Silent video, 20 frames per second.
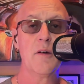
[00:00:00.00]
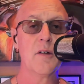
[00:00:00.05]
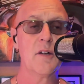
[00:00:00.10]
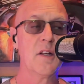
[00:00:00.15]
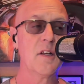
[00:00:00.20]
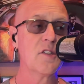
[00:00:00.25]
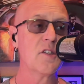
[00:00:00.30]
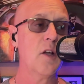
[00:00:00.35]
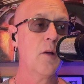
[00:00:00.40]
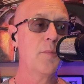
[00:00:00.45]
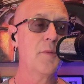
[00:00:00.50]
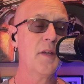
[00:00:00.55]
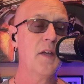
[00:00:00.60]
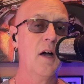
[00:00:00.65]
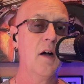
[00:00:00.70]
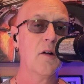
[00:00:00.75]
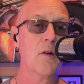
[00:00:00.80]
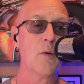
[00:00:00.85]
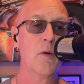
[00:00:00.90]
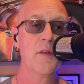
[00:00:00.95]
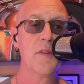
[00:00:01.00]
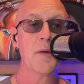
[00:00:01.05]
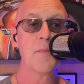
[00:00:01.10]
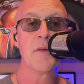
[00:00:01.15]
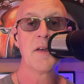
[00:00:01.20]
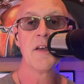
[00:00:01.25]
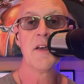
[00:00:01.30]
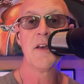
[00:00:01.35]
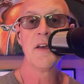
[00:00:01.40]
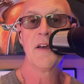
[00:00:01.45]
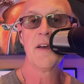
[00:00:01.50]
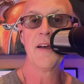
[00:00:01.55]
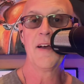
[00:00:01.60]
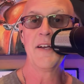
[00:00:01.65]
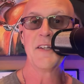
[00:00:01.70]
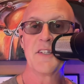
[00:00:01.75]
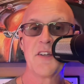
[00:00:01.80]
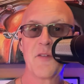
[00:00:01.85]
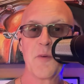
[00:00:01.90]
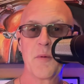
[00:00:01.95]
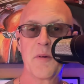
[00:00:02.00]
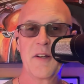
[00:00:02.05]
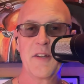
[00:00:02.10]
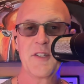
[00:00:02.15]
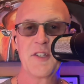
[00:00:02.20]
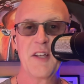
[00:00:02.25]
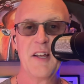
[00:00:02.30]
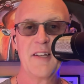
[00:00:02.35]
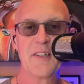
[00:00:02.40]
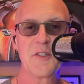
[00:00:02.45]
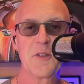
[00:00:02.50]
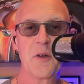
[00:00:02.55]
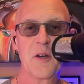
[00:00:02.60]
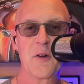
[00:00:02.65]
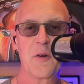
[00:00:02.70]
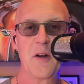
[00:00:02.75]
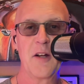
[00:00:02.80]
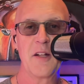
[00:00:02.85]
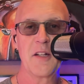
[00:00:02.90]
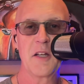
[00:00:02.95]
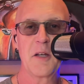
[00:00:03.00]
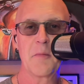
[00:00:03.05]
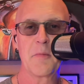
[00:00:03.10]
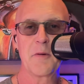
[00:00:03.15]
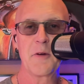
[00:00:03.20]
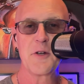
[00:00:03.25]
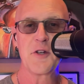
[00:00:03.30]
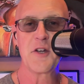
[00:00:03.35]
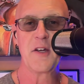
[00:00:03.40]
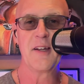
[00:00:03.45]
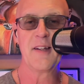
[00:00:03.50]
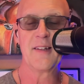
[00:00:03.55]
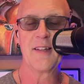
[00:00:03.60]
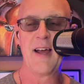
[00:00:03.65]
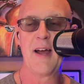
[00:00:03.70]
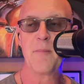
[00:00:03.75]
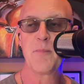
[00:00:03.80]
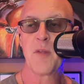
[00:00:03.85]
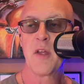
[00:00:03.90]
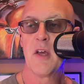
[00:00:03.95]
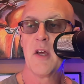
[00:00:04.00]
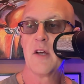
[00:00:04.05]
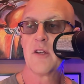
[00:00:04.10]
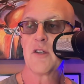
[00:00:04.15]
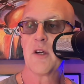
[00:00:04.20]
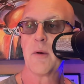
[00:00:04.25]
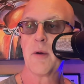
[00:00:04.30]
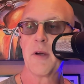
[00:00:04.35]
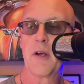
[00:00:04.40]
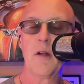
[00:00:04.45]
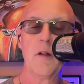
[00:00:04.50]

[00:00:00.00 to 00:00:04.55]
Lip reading: It does help the algorithm, as everybody says, so I greatly appreciate that. So here we go.